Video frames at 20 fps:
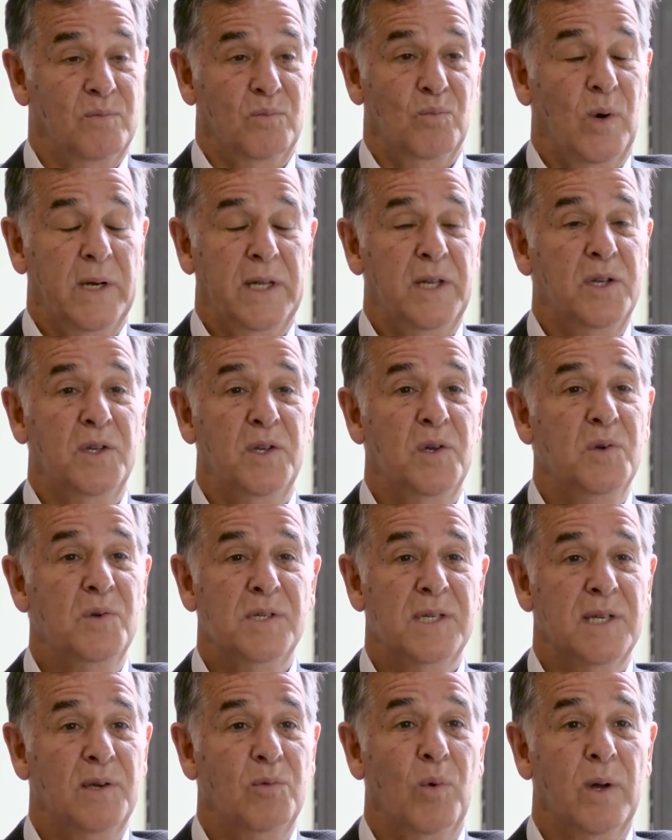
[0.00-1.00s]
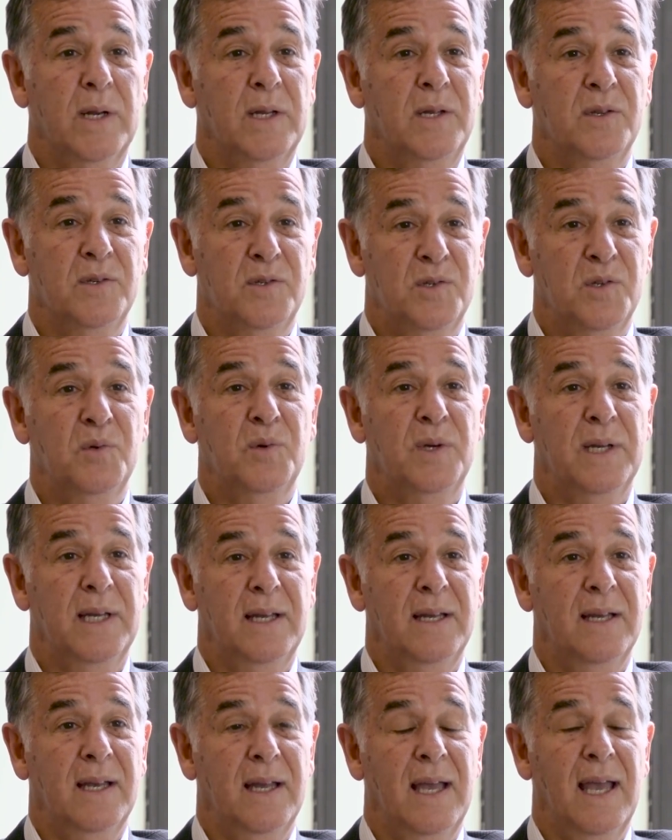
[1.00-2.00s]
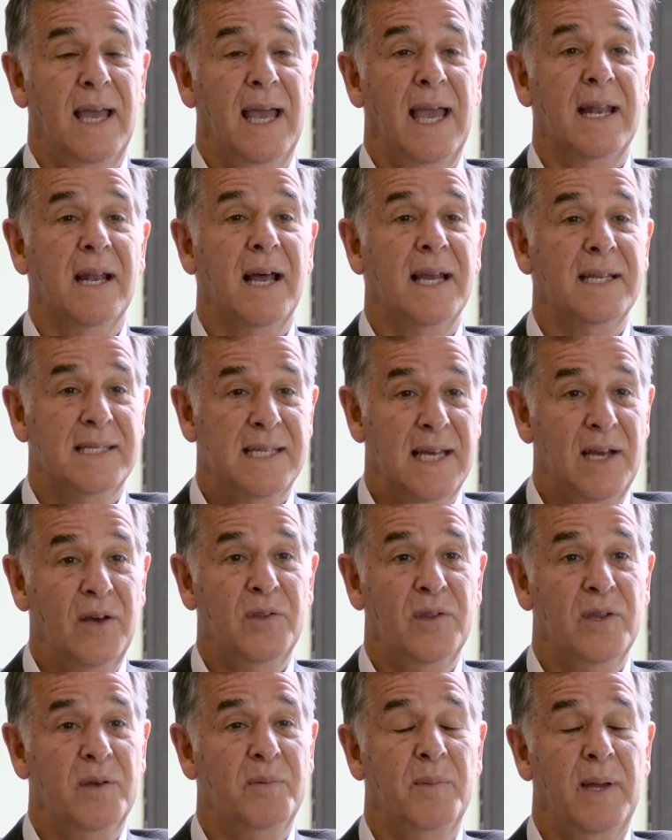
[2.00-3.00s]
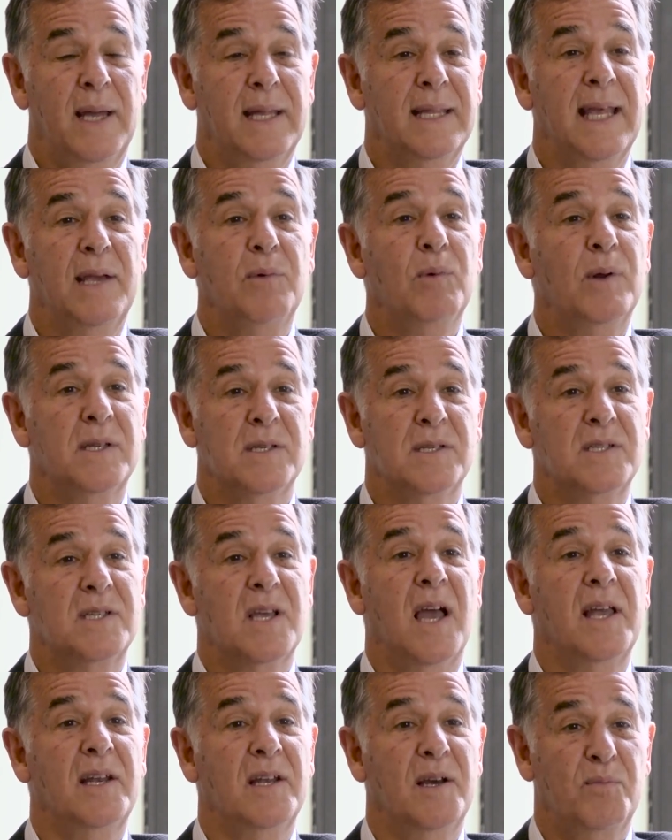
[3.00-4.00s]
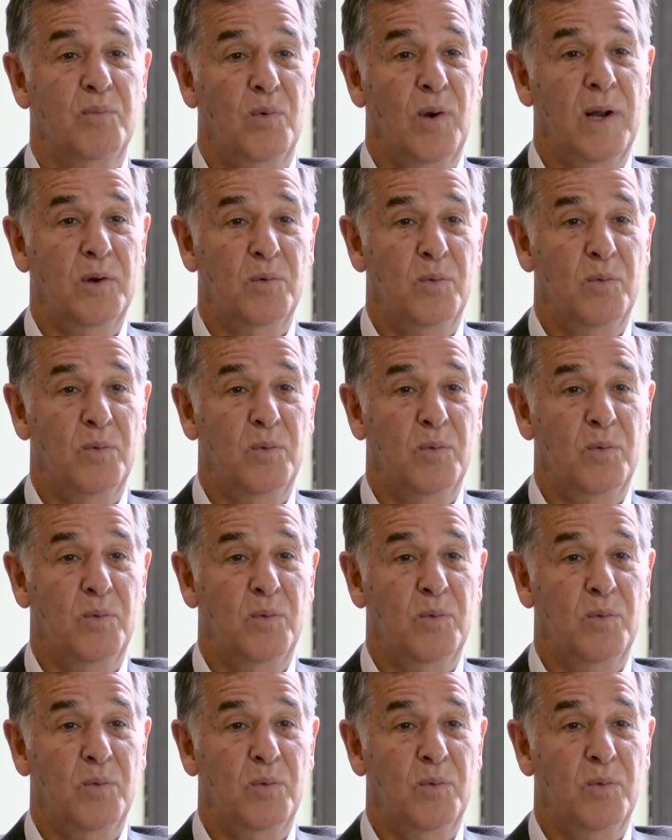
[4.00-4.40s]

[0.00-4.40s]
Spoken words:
what are you using? What are you doing? And I tell them, and they want to sign up right